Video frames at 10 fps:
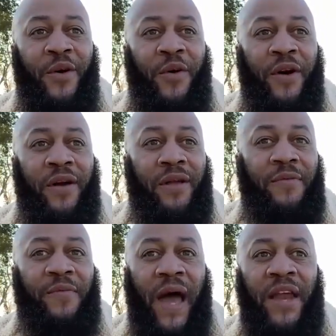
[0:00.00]
Or
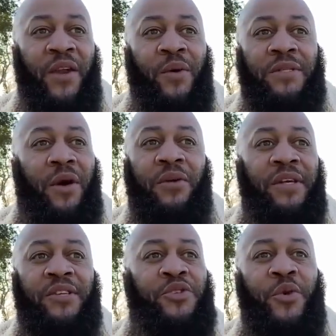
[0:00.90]
I know it's
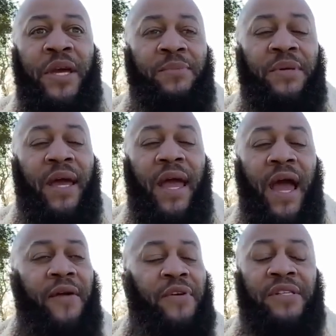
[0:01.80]
only a dream to
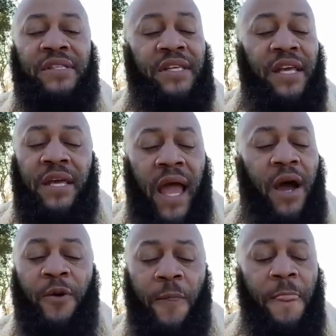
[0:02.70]
ever seek
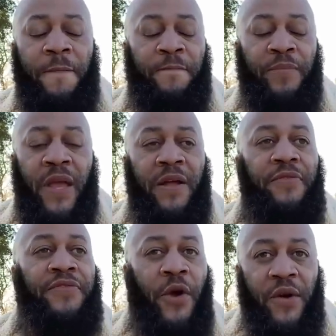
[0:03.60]
out
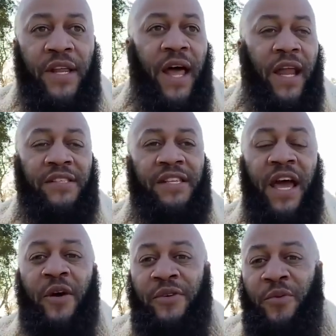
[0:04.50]
$30 an
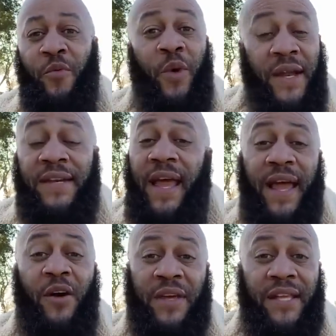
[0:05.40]
hour. One day
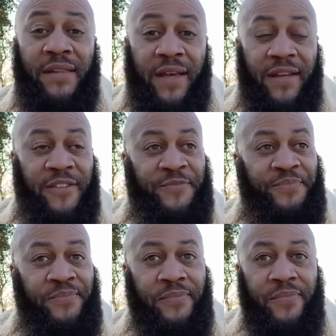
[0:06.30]
I'll get there.
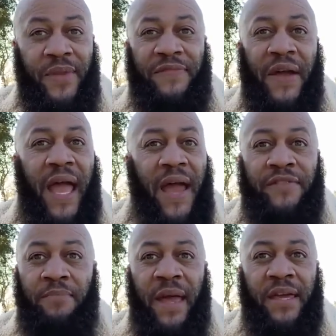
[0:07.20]
If I
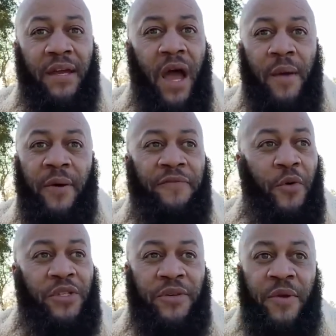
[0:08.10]
ever make it, I'm a
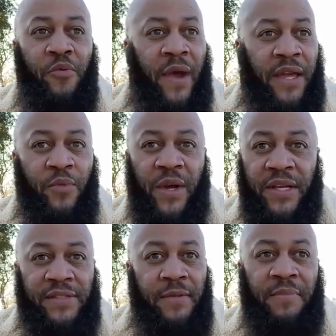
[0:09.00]
force to be reckoned with
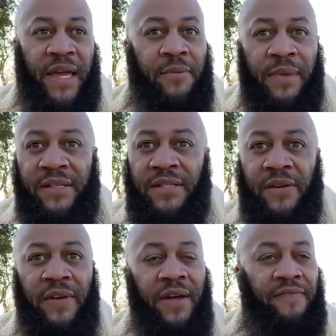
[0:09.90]
because I'm making
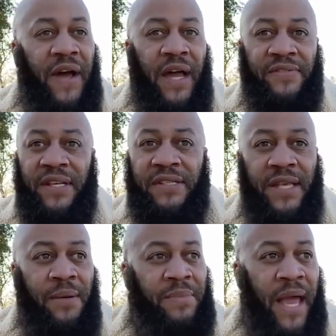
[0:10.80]
myself $5,000,
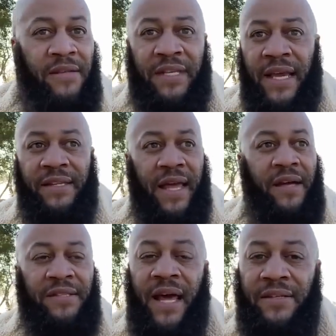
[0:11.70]
$6,000, $7,000,
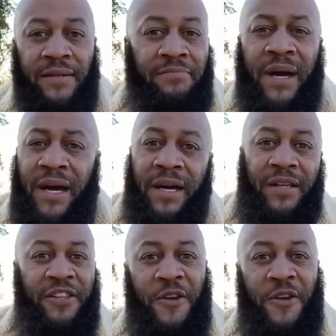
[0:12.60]
$8,000 a month.